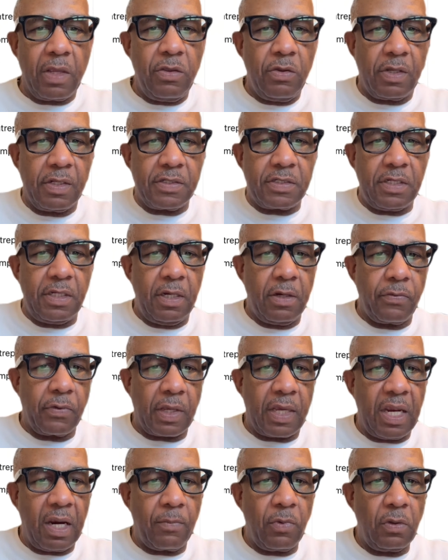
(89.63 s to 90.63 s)
you can see here the
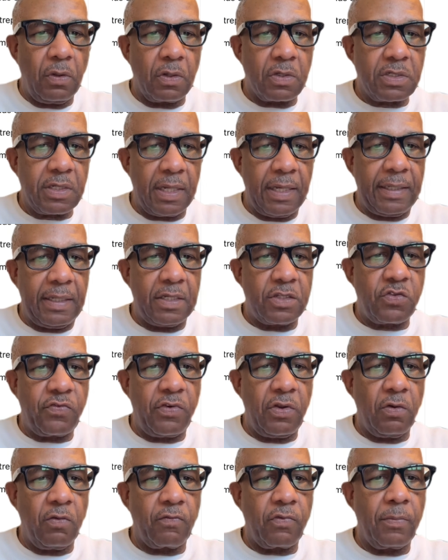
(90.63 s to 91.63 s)
camera looks like it's
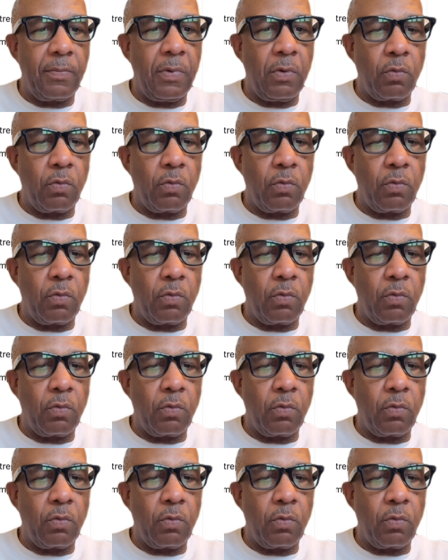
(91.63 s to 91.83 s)
filmed from